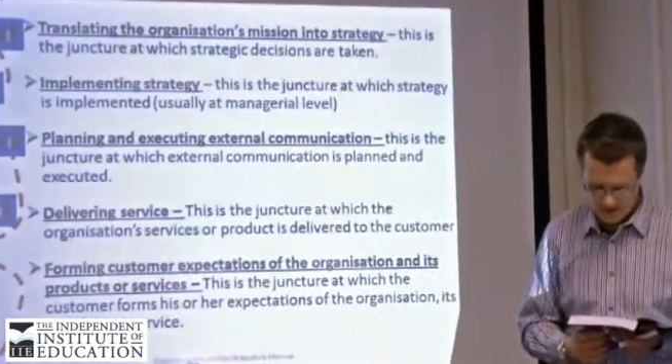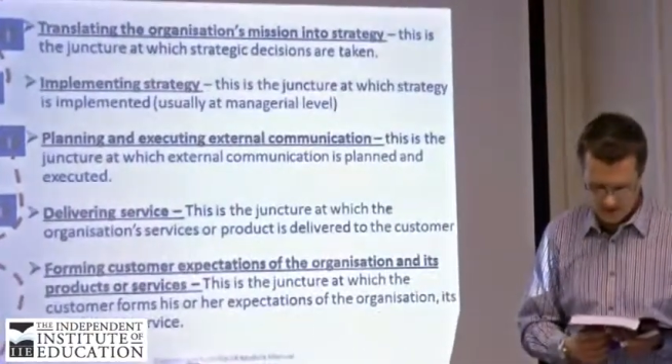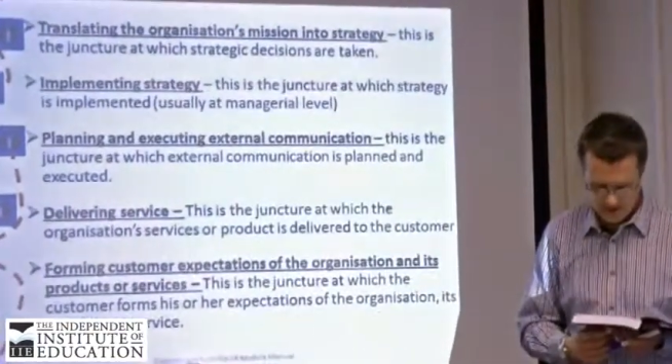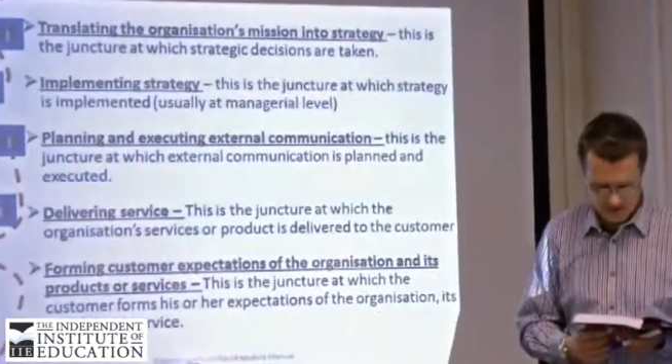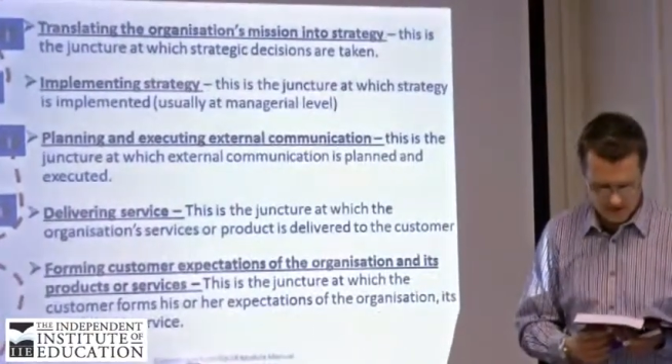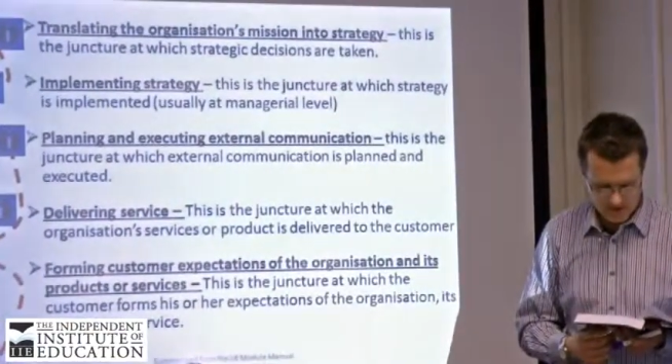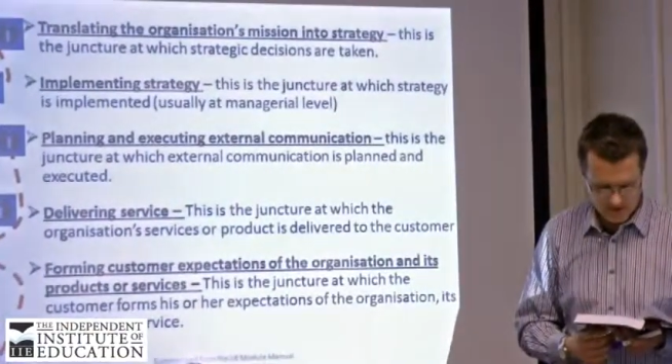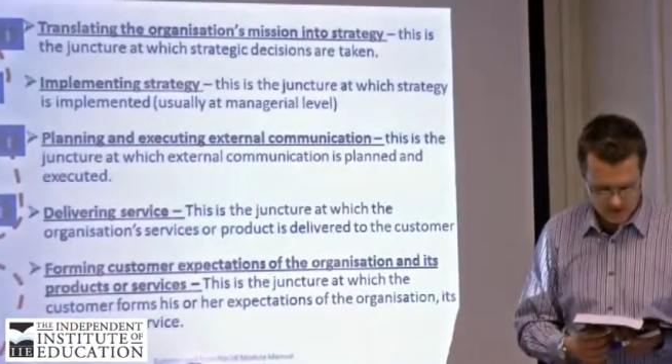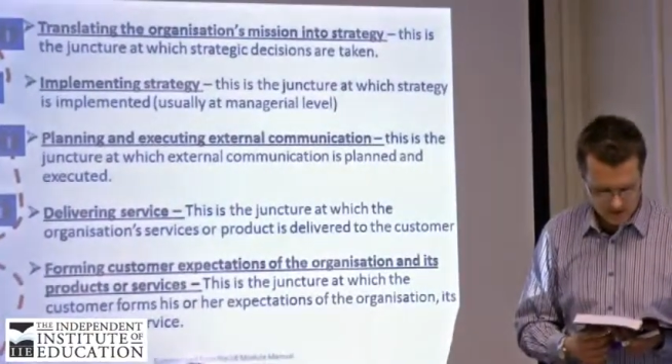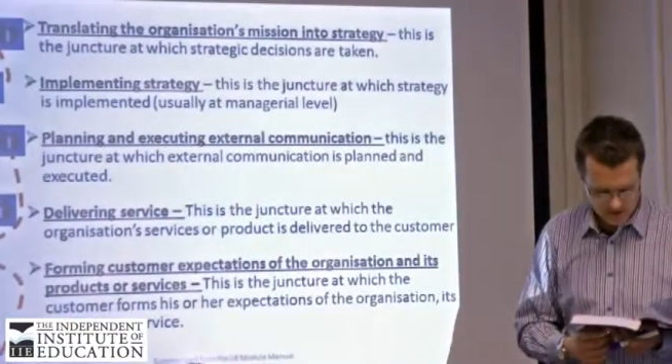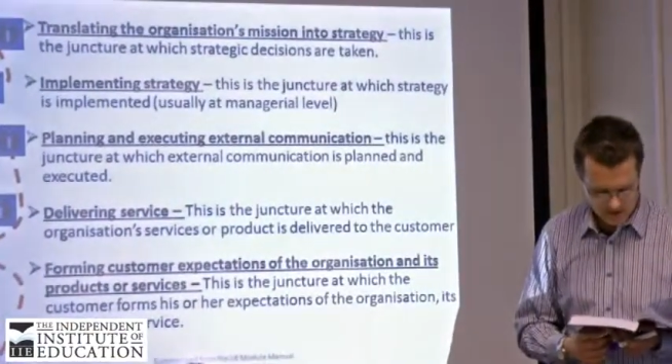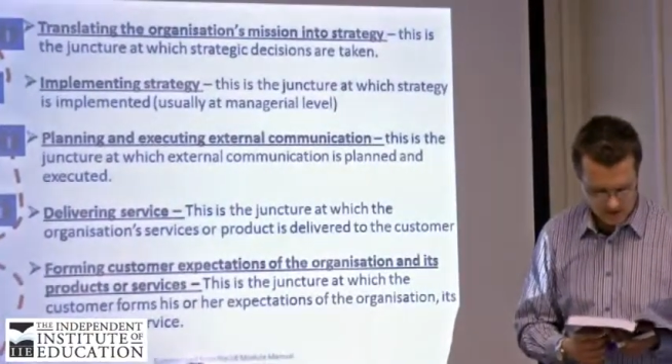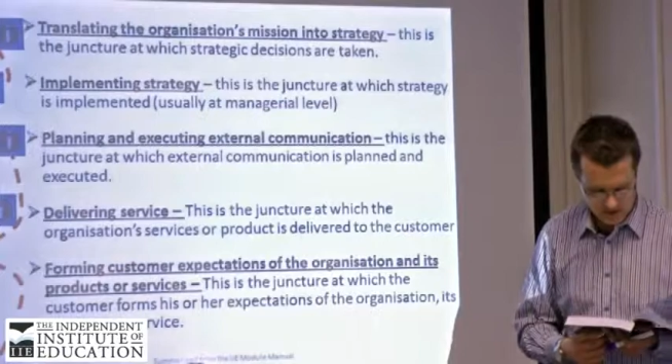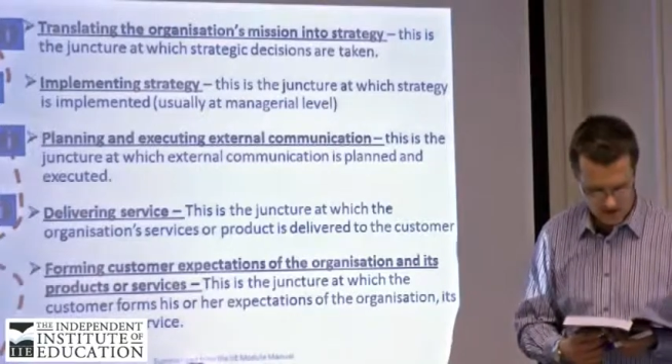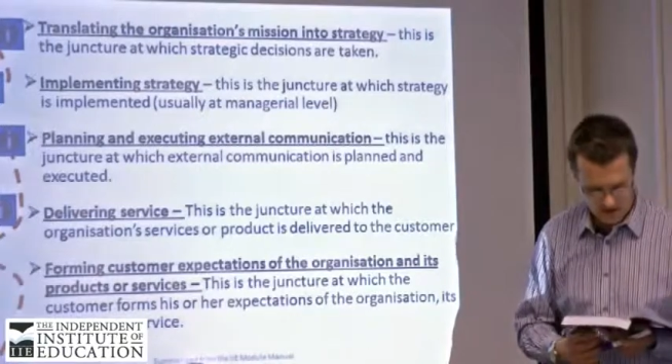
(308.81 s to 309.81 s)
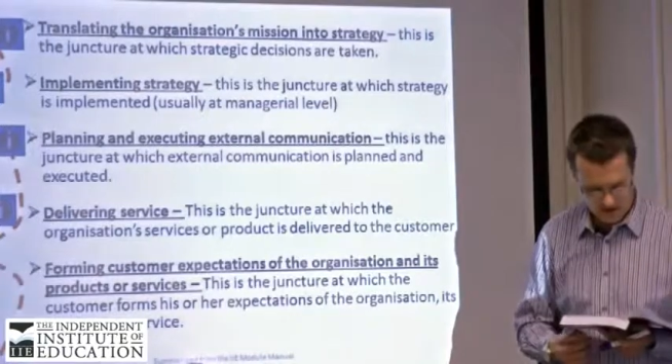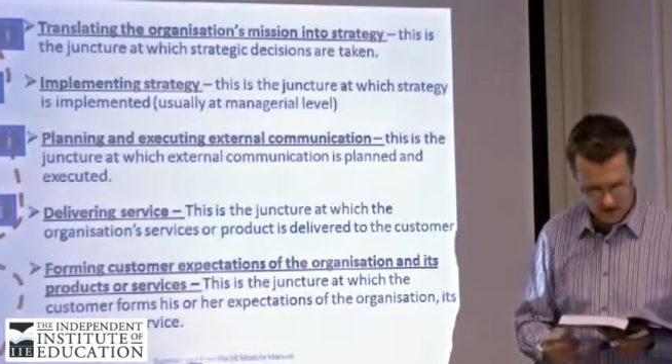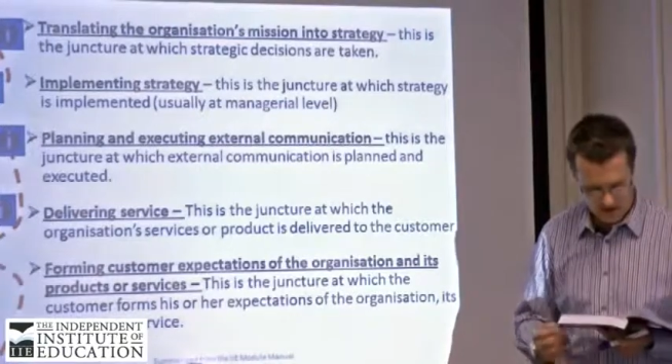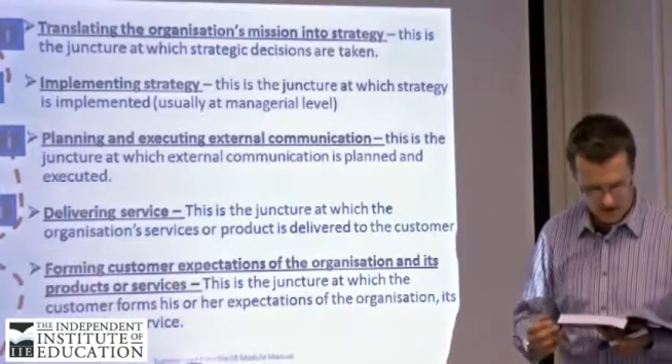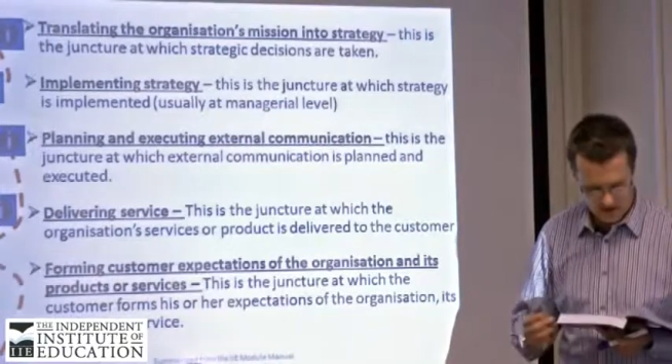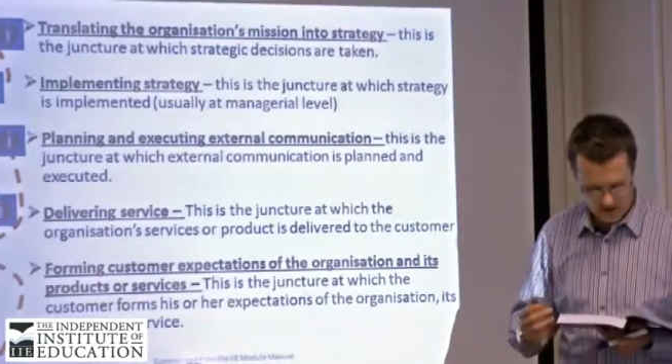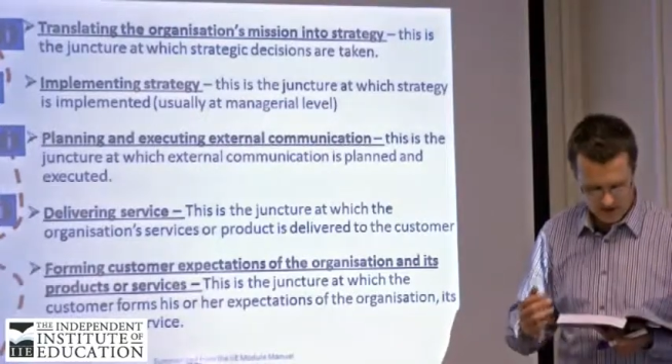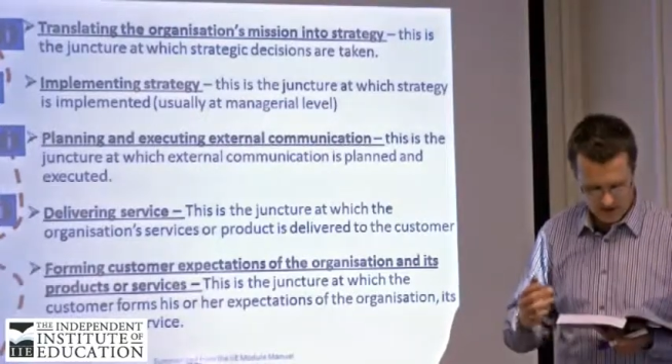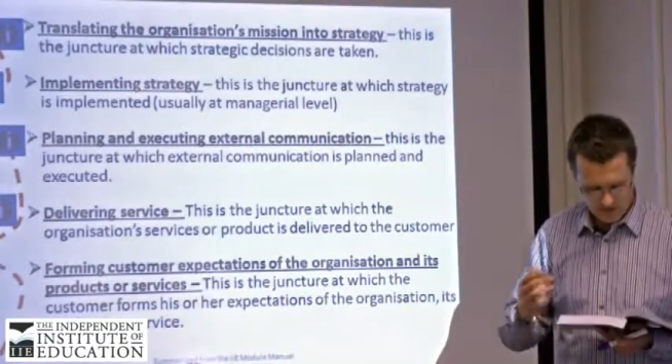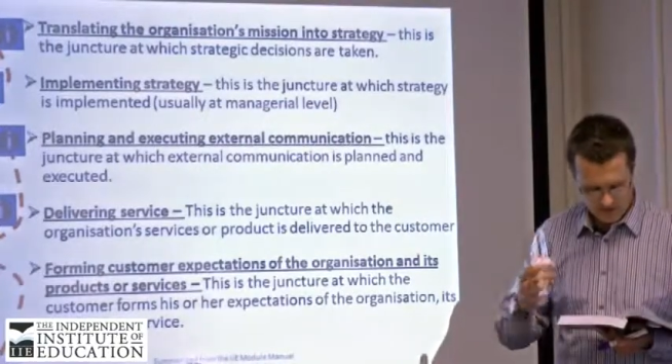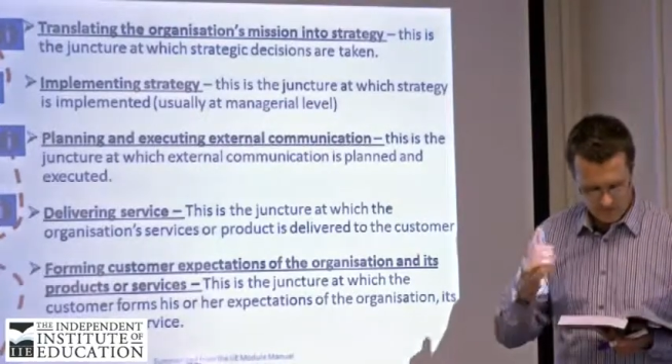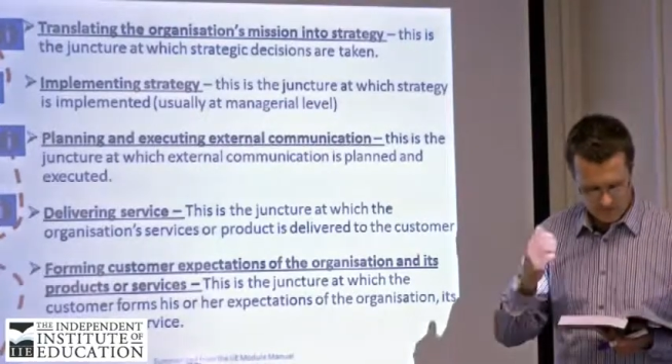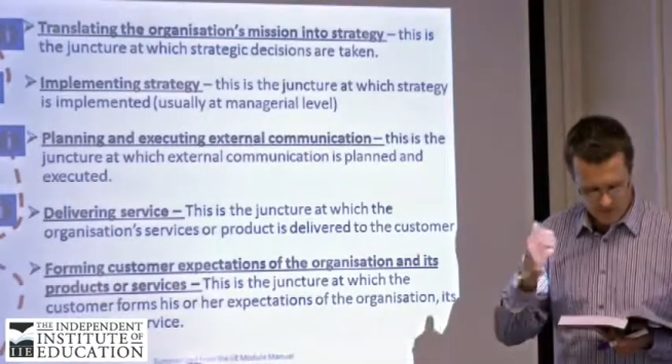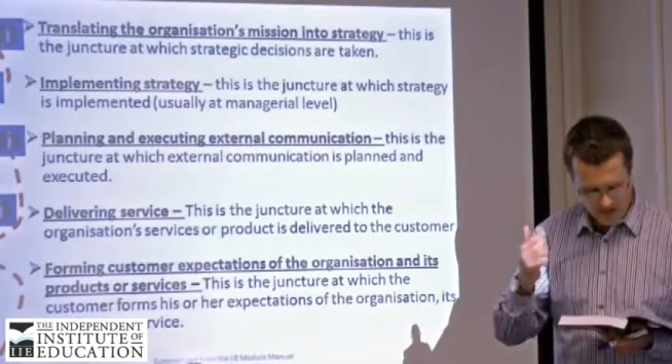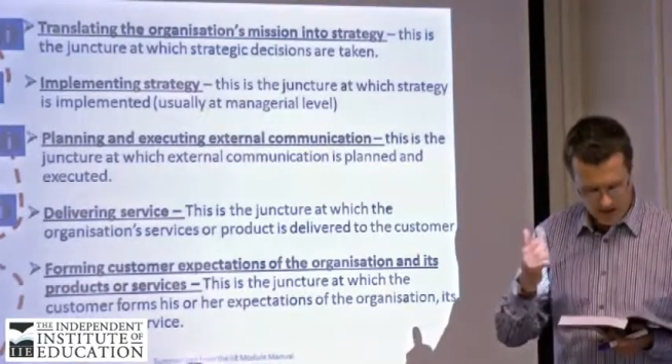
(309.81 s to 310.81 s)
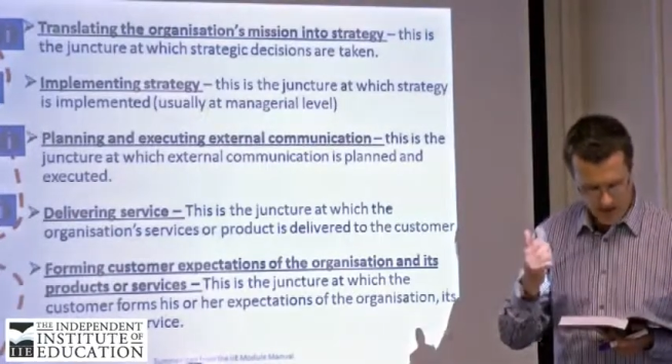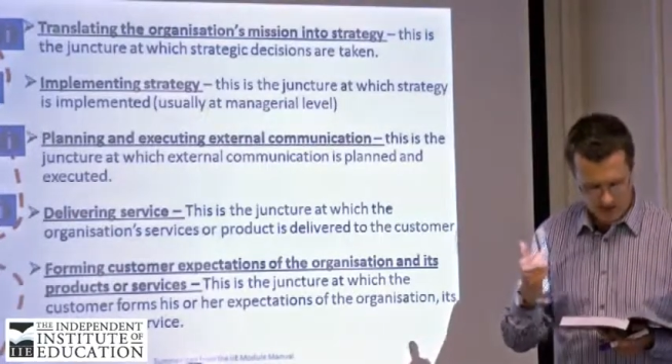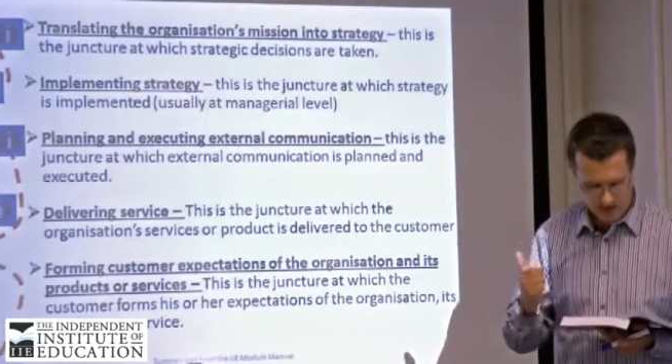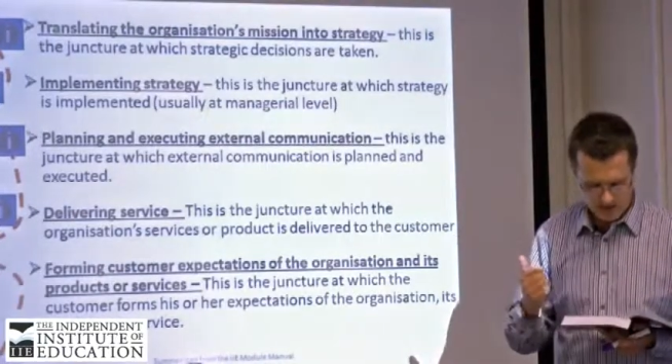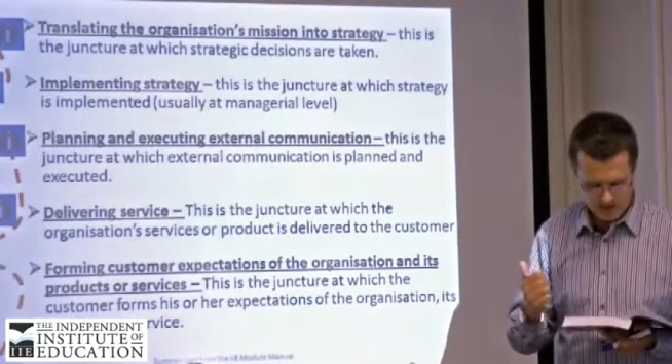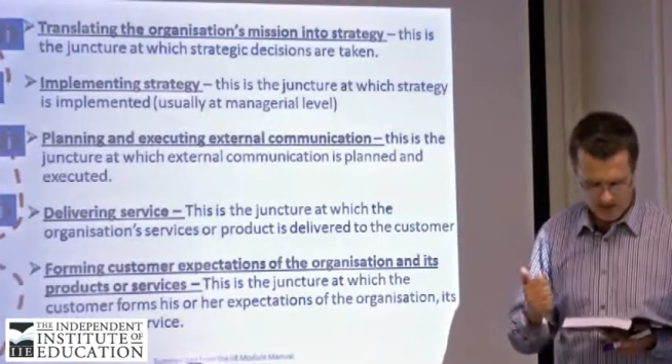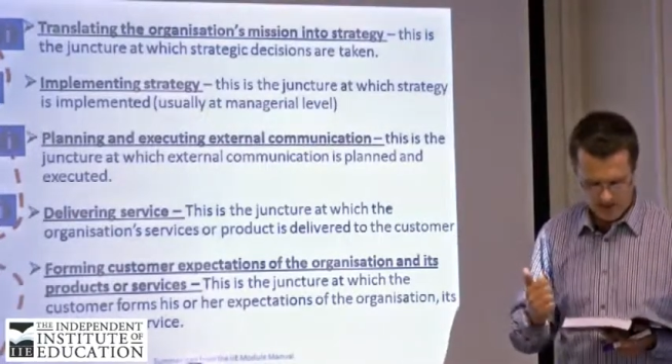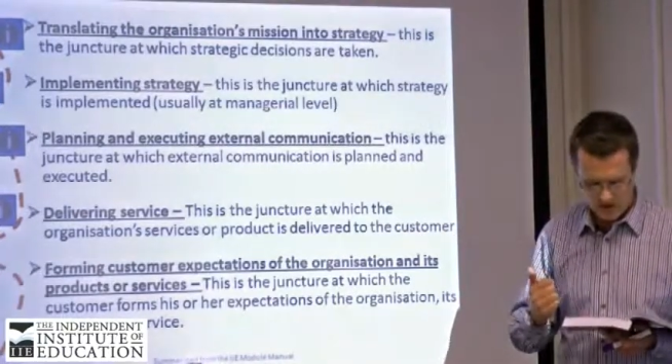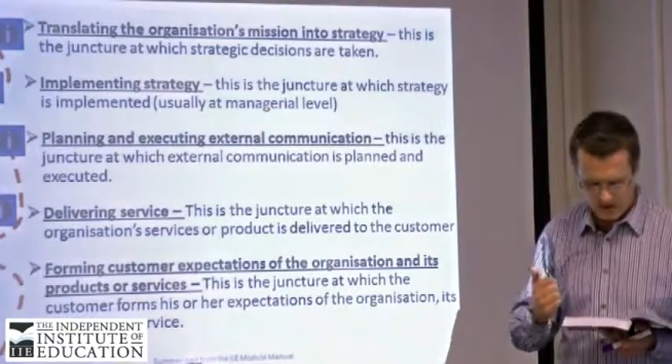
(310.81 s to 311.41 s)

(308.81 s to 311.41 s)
it's necessary that management's